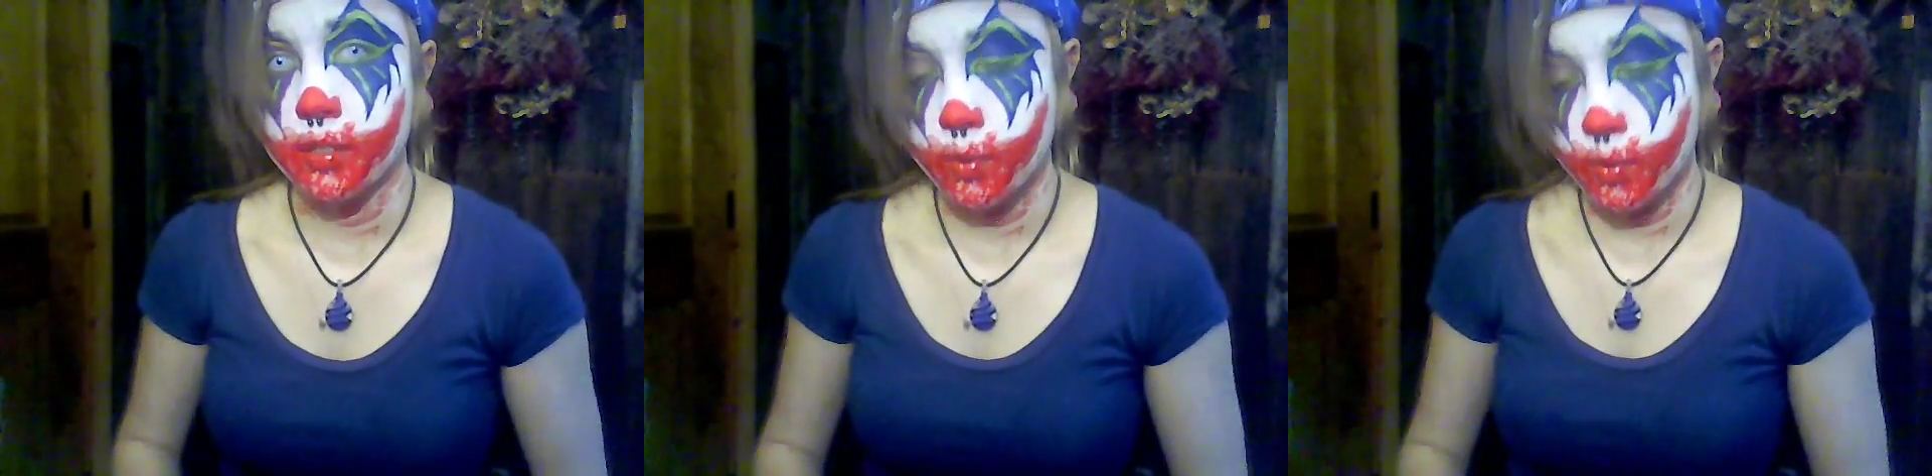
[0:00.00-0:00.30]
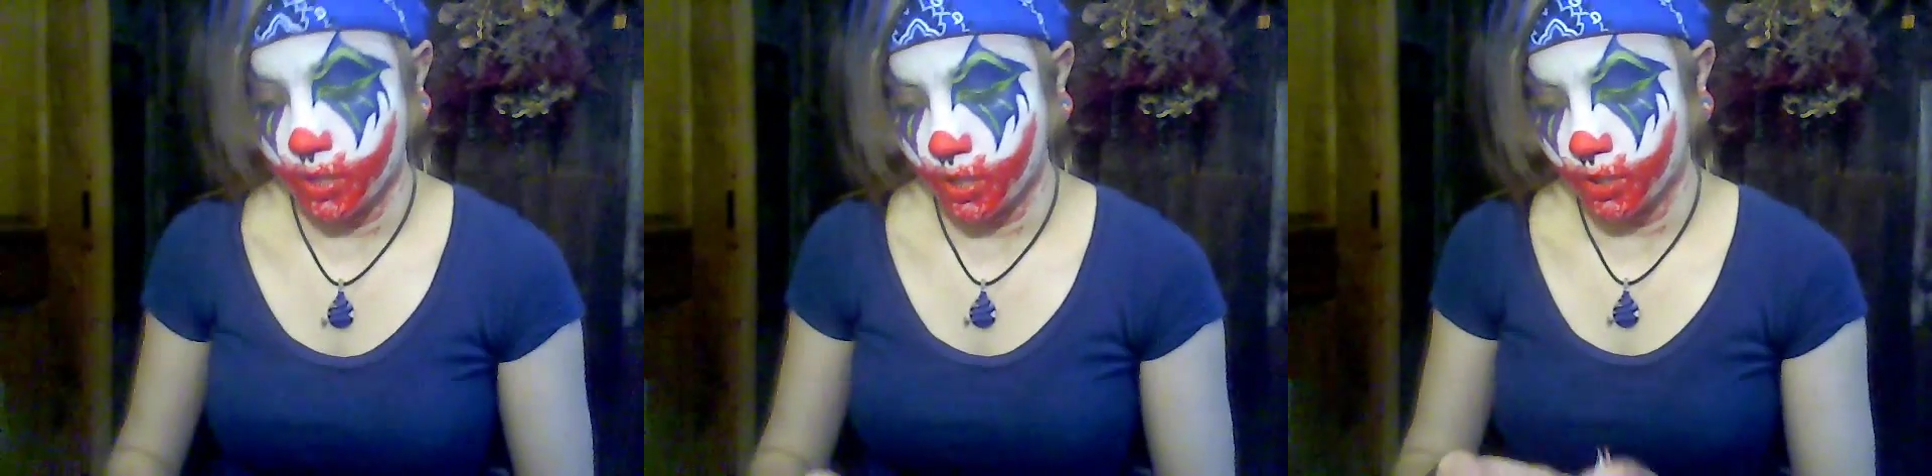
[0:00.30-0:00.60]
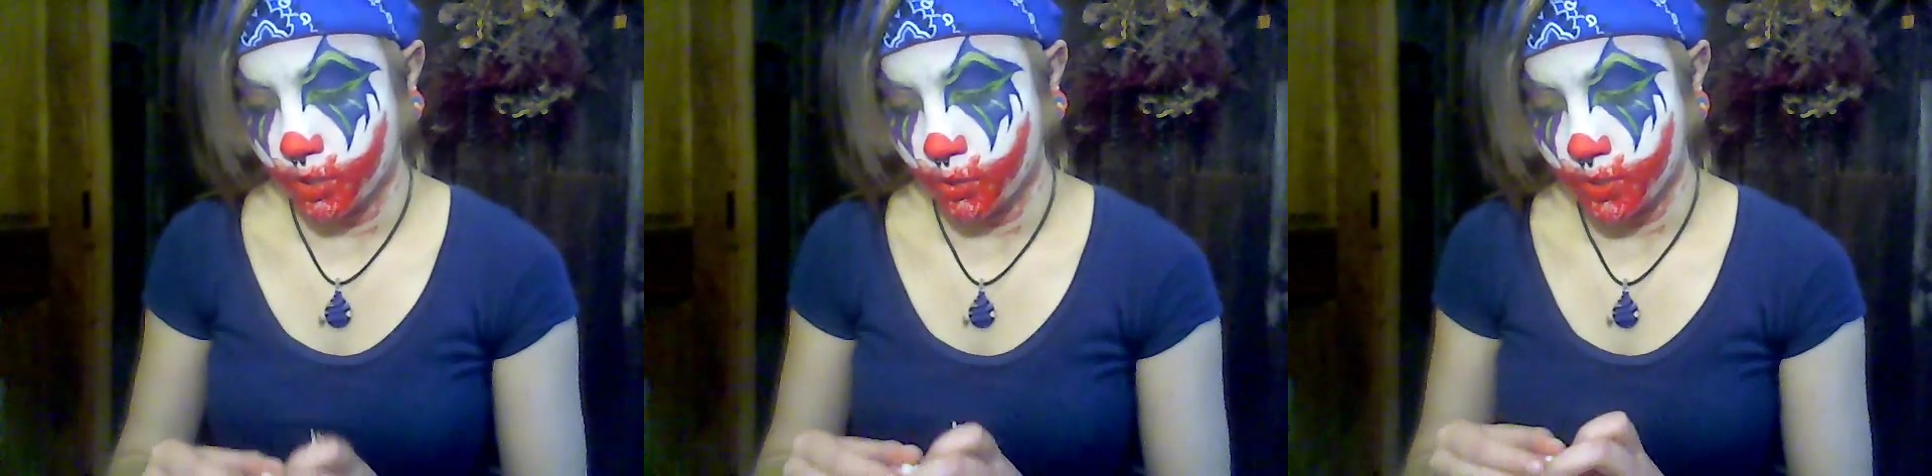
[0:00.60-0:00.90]
or
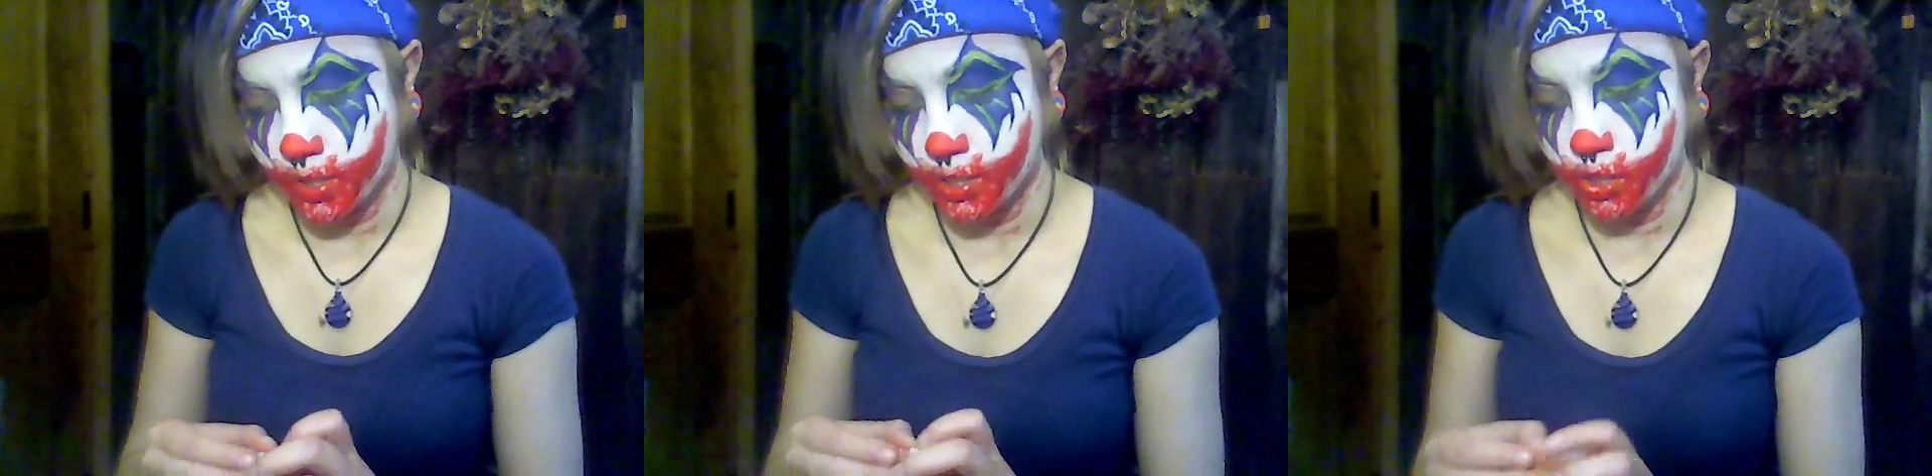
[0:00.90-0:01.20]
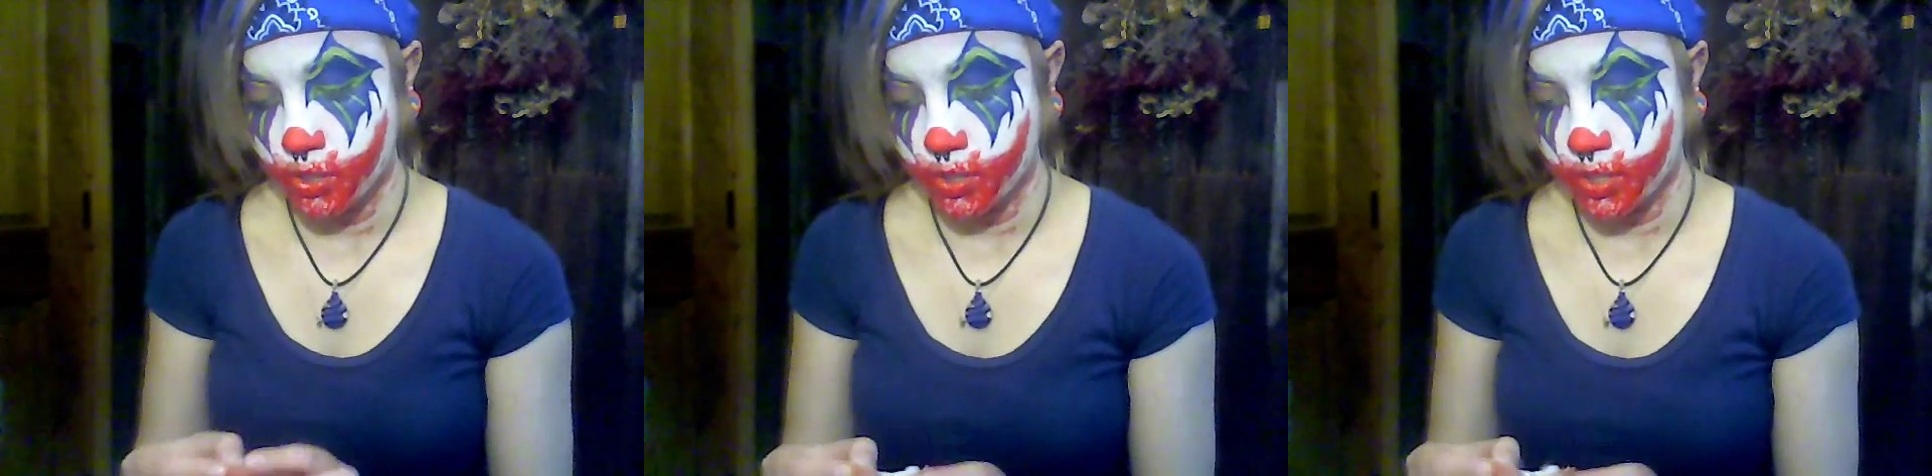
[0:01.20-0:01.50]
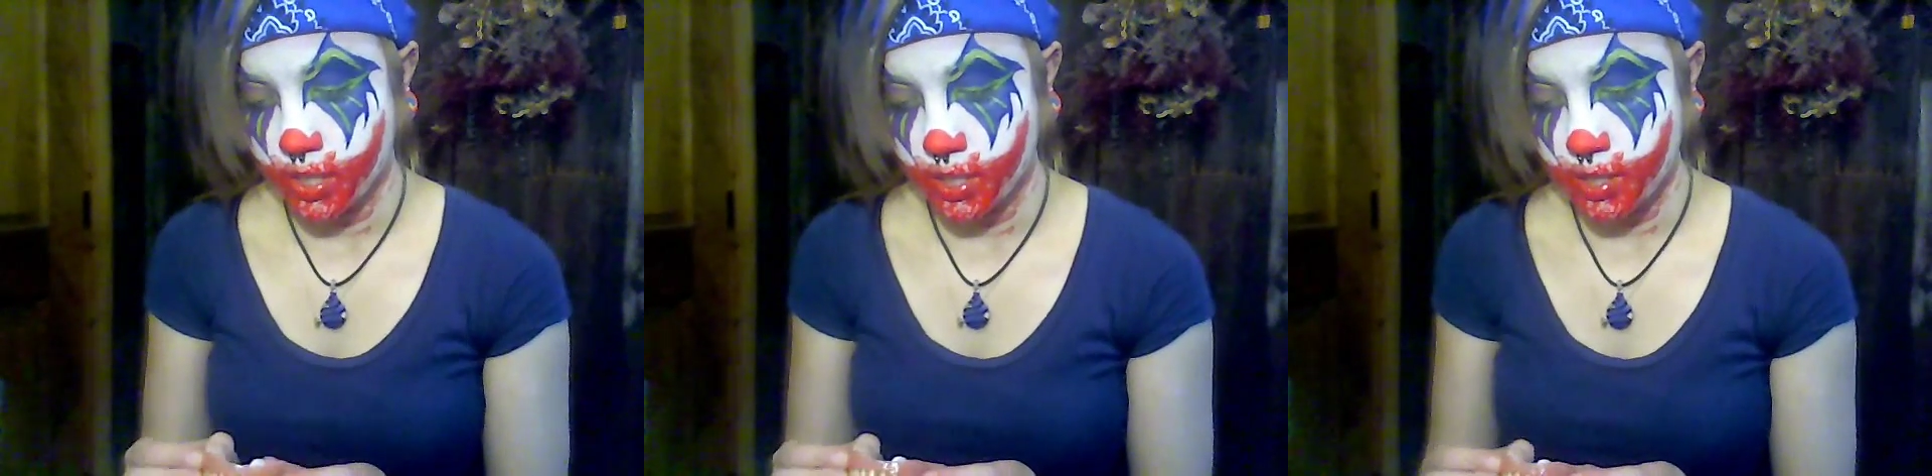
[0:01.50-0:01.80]
use
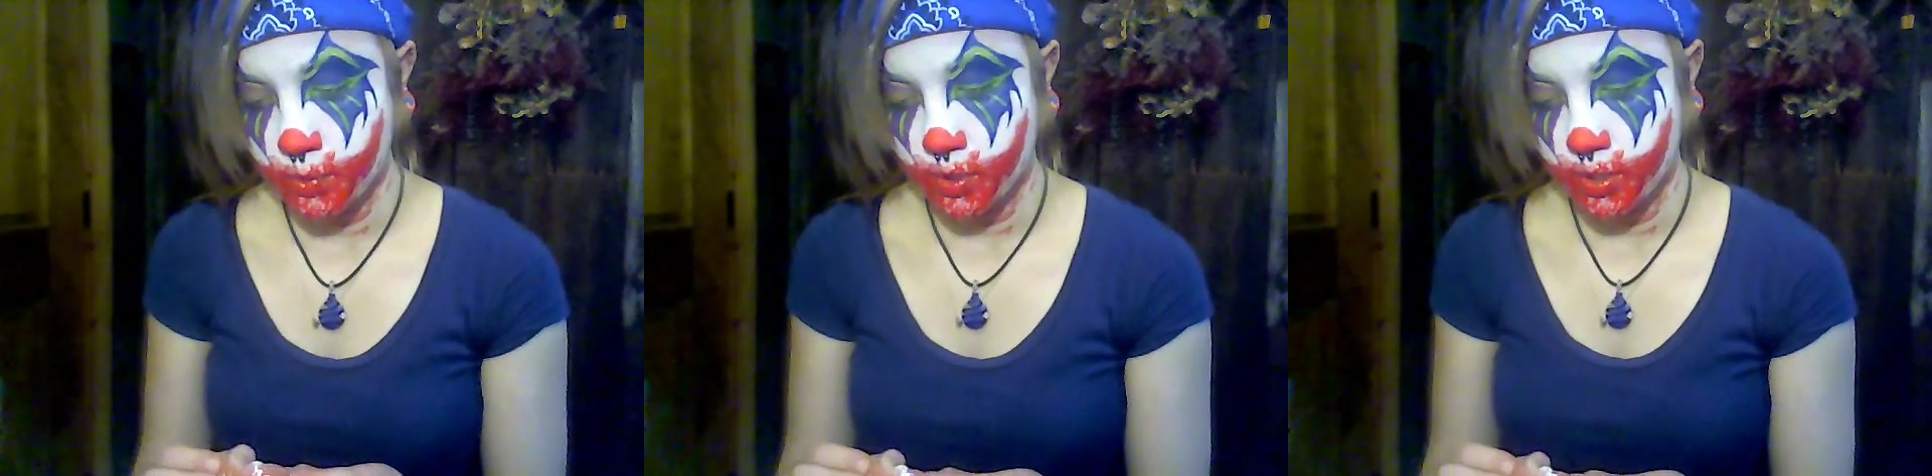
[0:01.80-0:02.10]
dentures like I'm